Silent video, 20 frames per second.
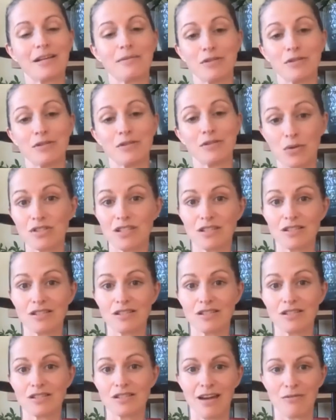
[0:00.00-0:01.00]
In the summer
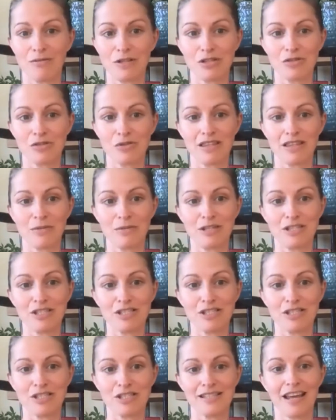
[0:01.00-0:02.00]
solstice
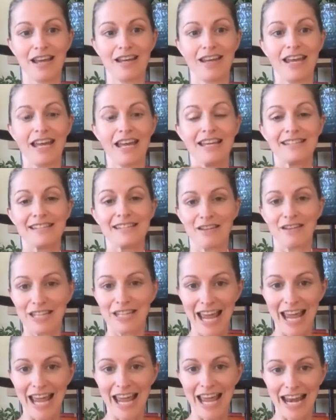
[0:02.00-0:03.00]
retreat that we just did,
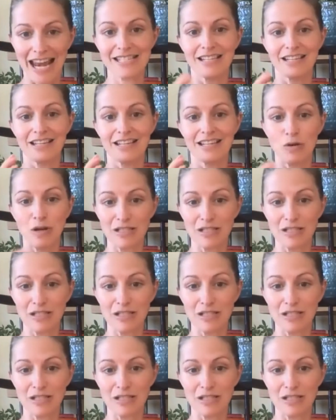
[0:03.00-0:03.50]
David Kennett